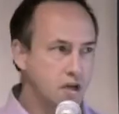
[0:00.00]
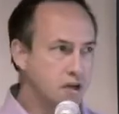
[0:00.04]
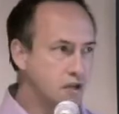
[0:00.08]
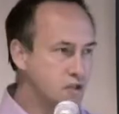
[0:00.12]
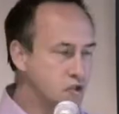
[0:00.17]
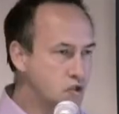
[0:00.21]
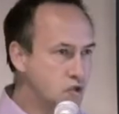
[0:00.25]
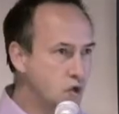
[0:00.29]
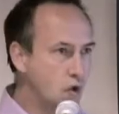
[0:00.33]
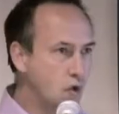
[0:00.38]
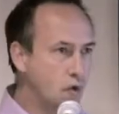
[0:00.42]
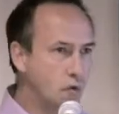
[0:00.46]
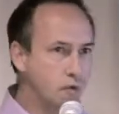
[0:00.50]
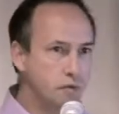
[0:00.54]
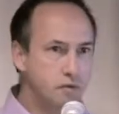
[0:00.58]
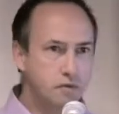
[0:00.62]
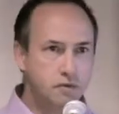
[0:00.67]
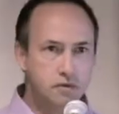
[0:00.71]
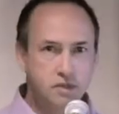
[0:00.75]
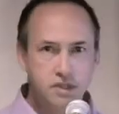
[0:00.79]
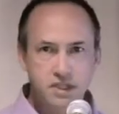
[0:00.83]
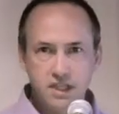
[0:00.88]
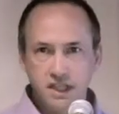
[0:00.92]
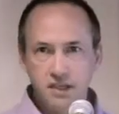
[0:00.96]
So
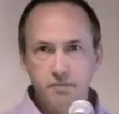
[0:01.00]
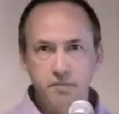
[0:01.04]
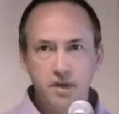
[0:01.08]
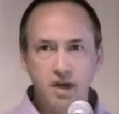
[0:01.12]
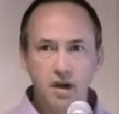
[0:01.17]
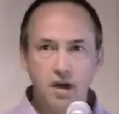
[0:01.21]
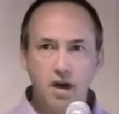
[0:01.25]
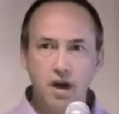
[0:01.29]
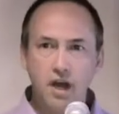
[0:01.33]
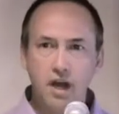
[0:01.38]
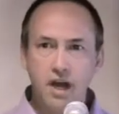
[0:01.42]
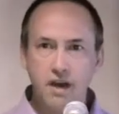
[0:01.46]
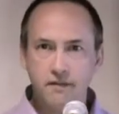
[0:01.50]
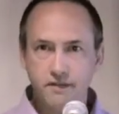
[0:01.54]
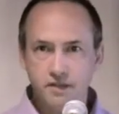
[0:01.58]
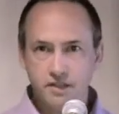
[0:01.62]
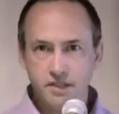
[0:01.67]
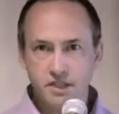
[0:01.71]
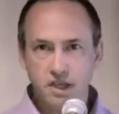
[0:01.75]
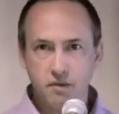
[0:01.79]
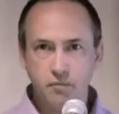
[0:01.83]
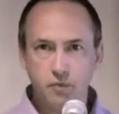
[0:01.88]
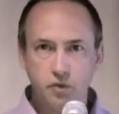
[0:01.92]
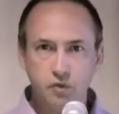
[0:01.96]
the team that I have
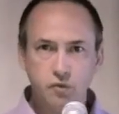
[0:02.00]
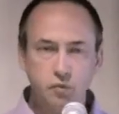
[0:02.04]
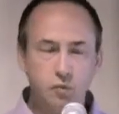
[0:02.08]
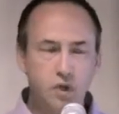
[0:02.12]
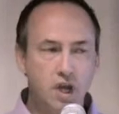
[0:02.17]
assembled,